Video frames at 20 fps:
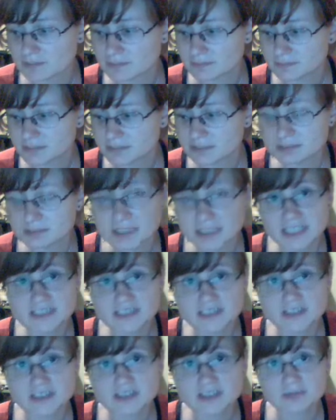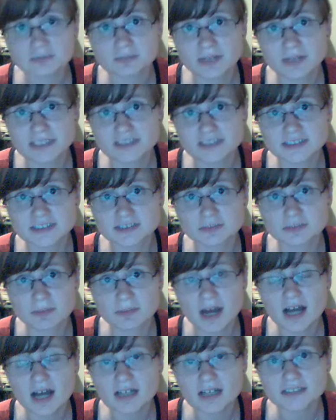subjected to racist
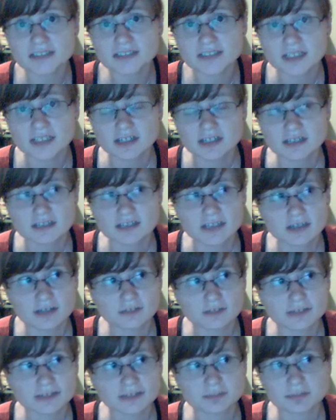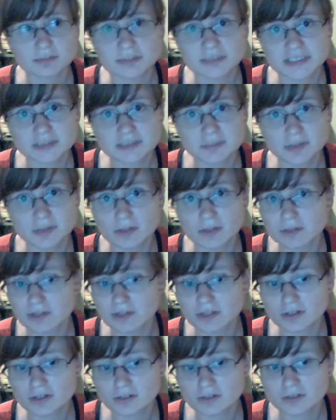remarks. There was a pretty blonde
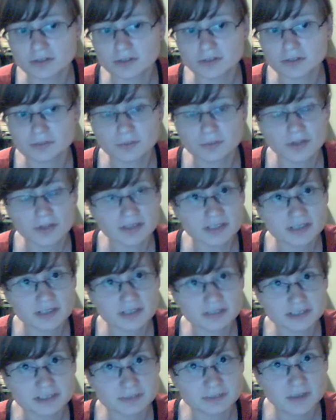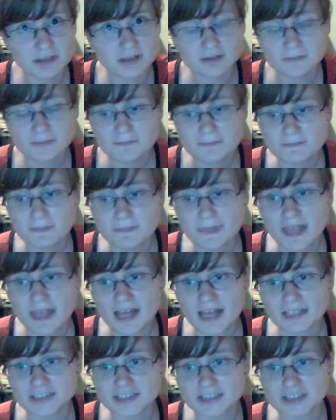girl who worked there as well,
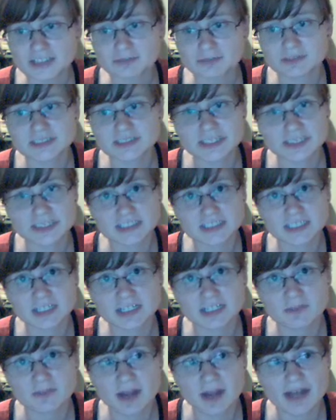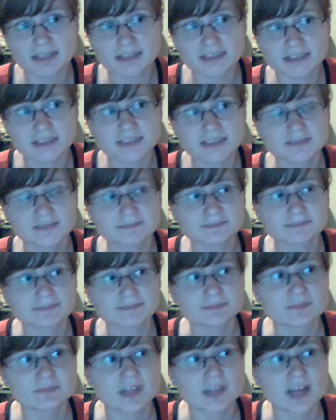and she was sexually harassed.
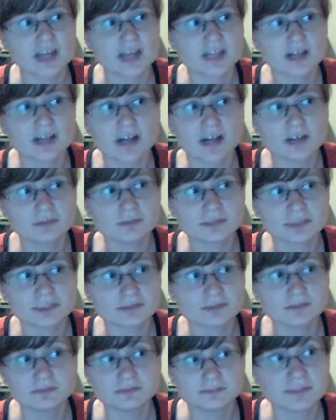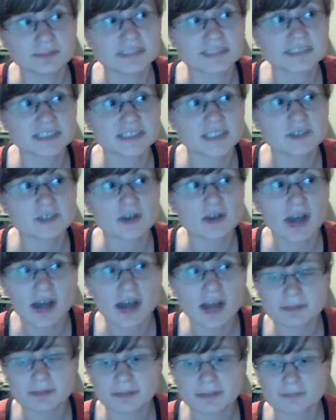And I was basically not
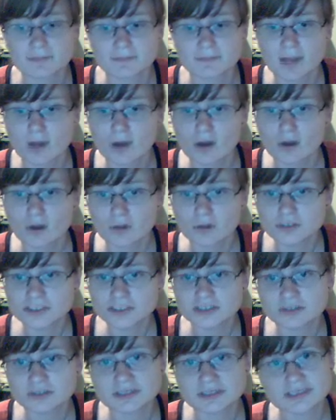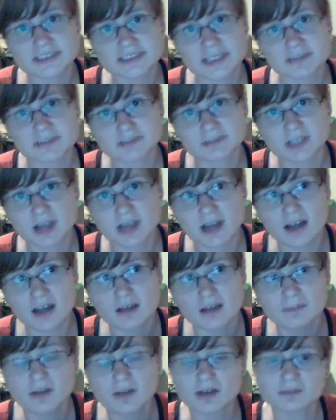happy. Also, at the same
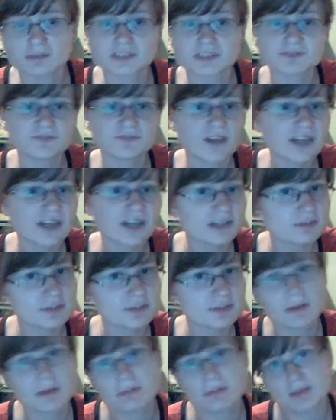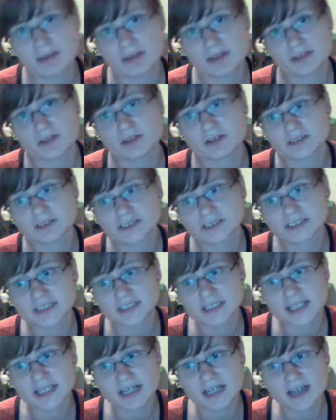time, I was fighting with my mother
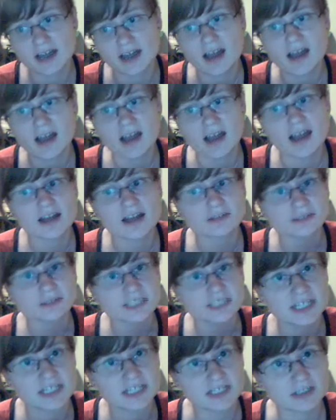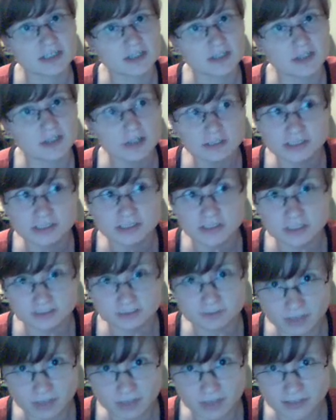constantly, and I was taking lots of
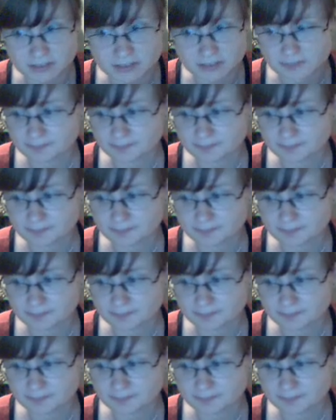drugs.